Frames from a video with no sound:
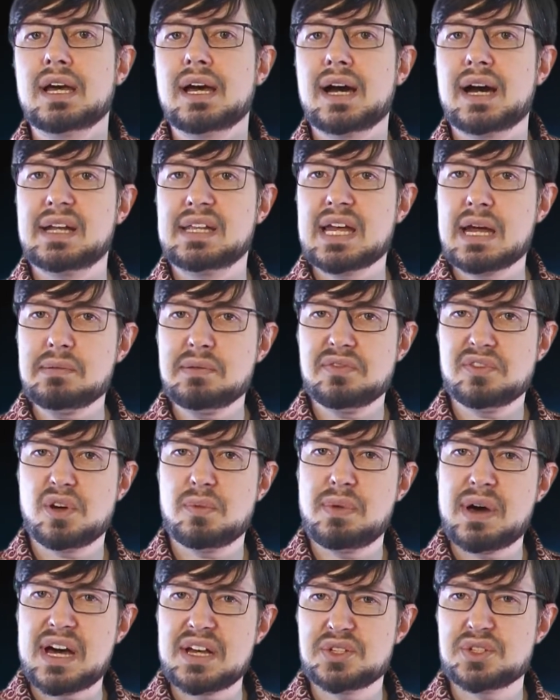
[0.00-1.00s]
Adaptive
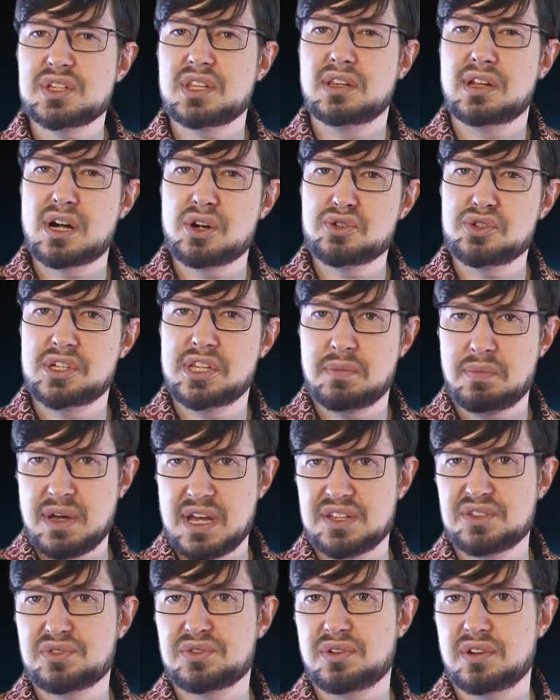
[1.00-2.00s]
capacity largely
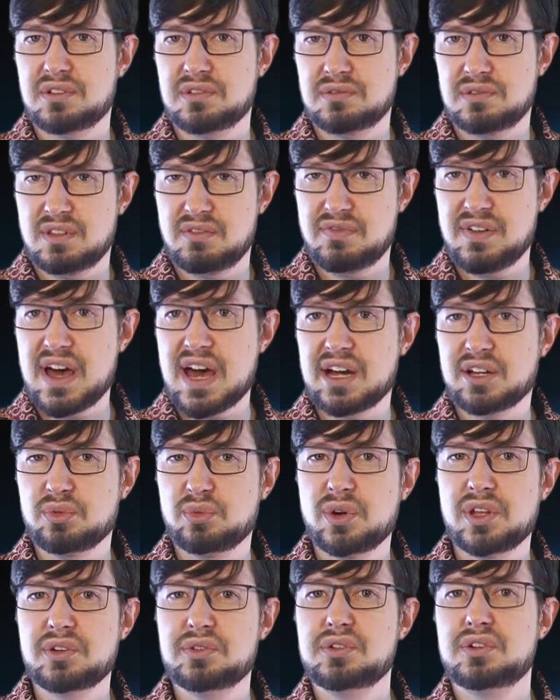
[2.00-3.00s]
depends on the fact
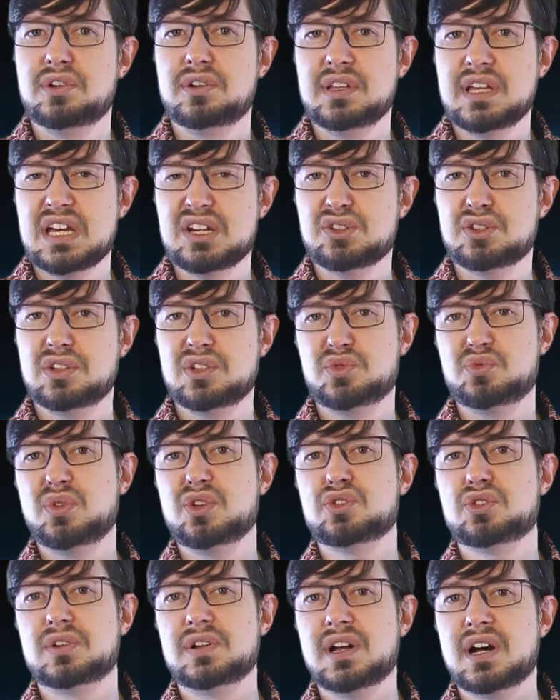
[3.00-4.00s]
whether your nation is
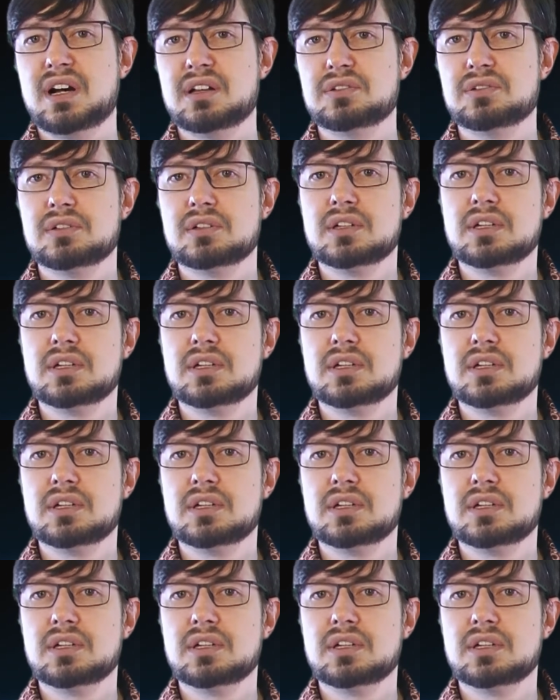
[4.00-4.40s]
rich or not.